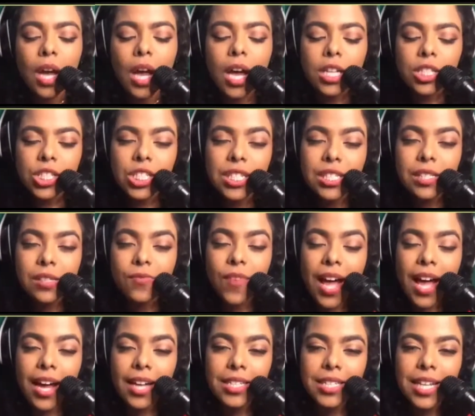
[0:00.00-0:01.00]
Just
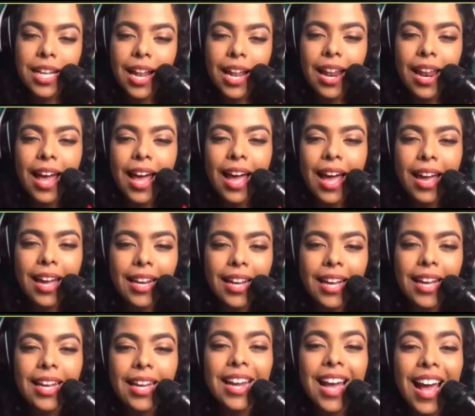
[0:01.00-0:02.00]
find your light
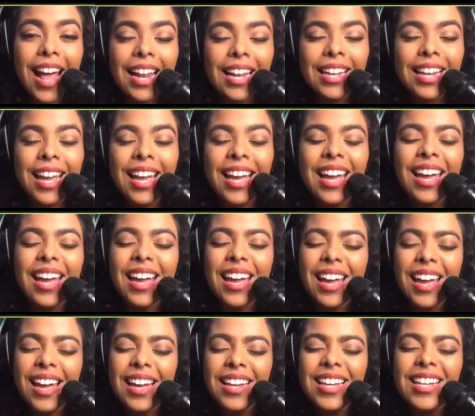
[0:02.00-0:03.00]
and
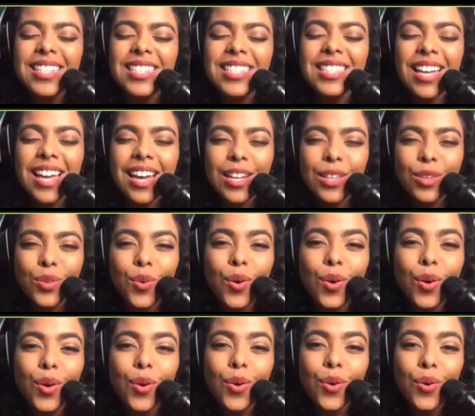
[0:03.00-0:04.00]
let it shine
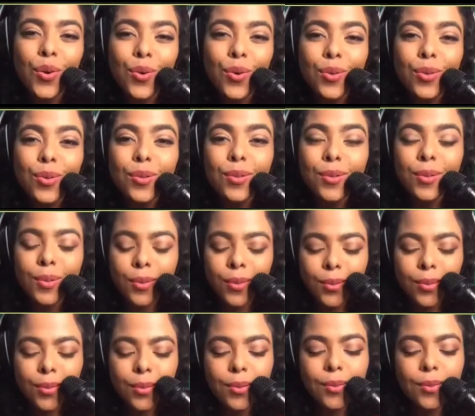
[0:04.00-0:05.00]

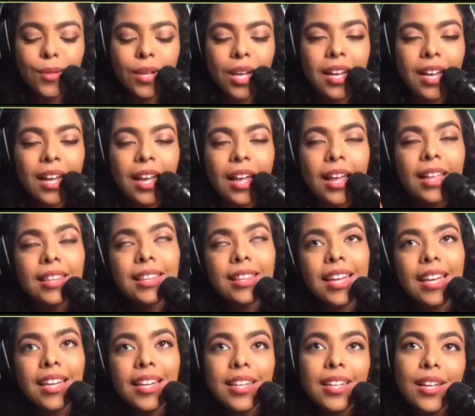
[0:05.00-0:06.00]
through.
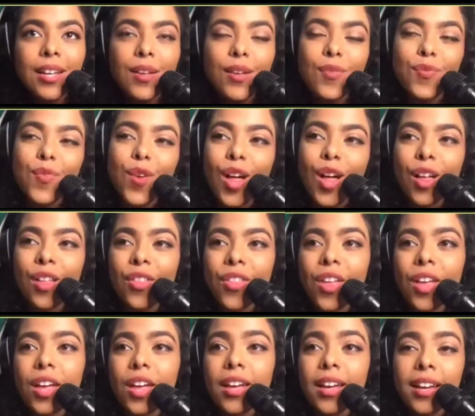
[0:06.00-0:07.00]
Think of all
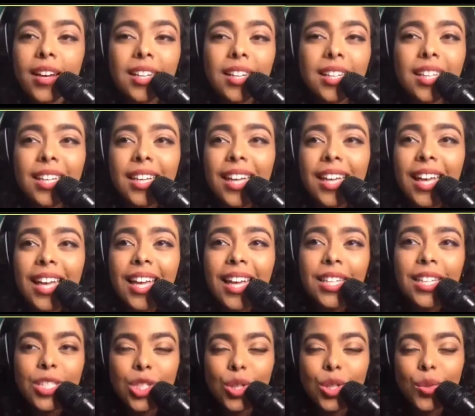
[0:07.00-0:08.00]
the
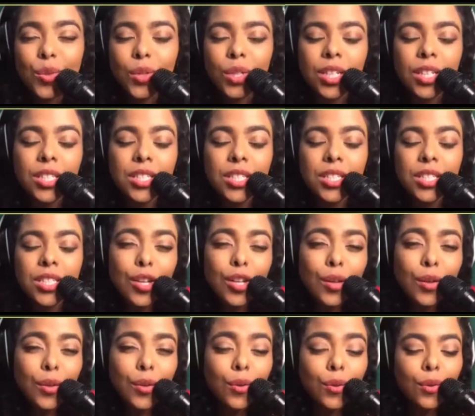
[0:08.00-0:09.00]
good you could
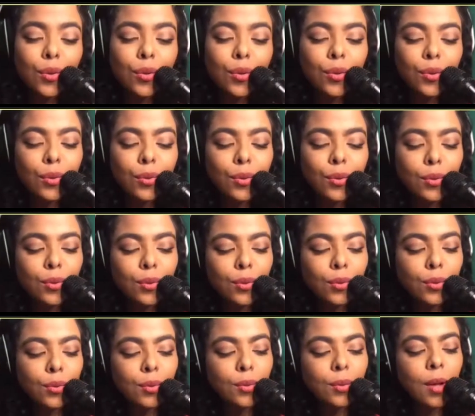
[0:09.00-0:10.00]

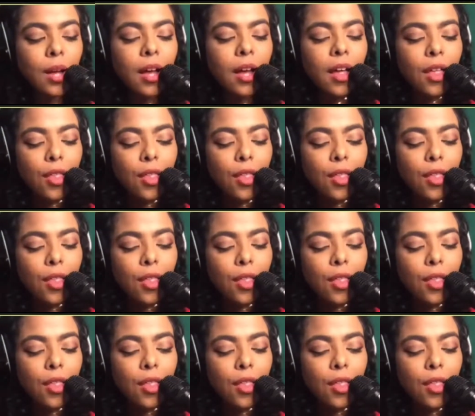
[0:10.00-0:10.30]
do.